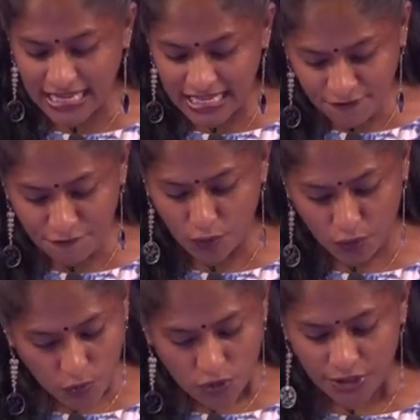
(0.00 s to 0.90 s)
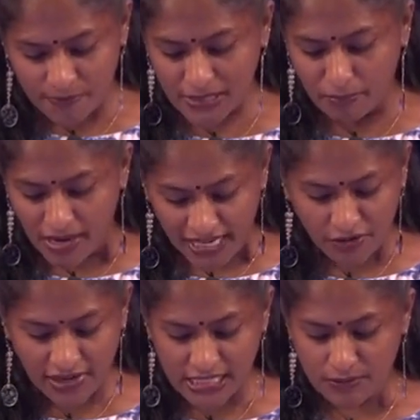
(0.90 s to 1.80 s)
Live for road trips and bike
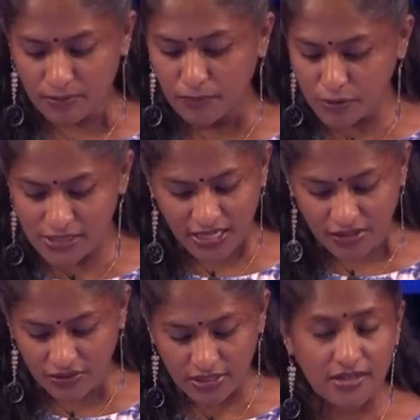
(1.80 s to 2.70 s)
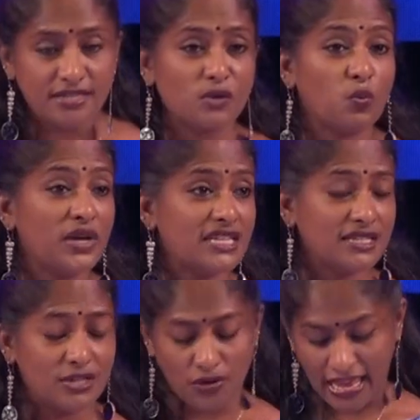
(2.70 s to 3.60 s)
rides with music in your ears and wind
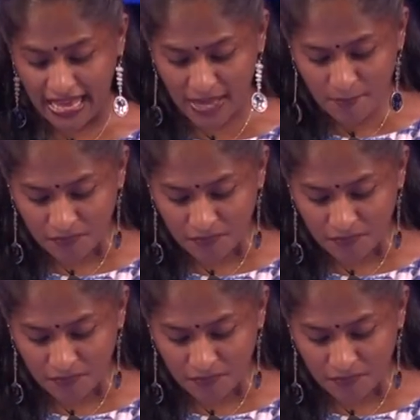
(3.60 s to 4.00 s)
in your hair.